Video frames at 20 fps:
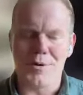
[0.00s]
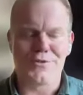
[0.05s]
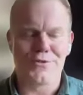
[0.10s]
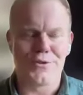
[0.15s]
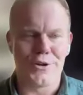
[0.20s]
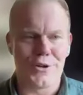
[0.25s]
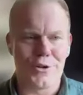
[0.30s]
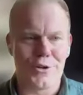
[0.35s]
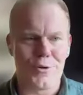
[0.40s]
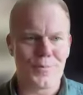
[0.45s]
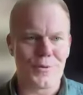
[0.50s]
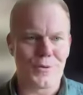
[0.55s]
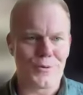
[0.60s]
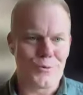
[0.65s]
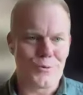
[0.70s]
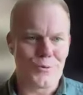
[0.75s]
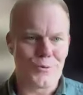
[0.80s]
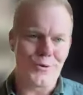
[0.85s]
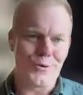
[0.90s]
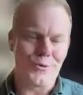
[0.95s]
remember turning
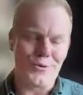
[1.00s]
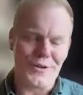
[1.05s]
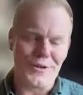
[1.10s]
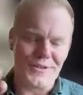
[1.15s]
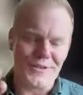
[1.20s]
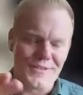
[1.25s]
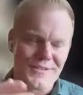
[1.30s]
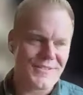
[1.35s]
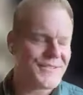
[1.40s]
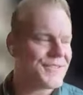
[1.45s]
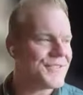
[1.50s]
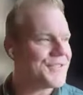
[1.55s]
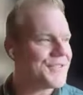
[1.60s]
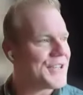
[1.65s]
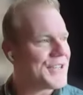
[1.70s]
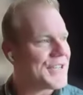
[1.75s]
up and going through the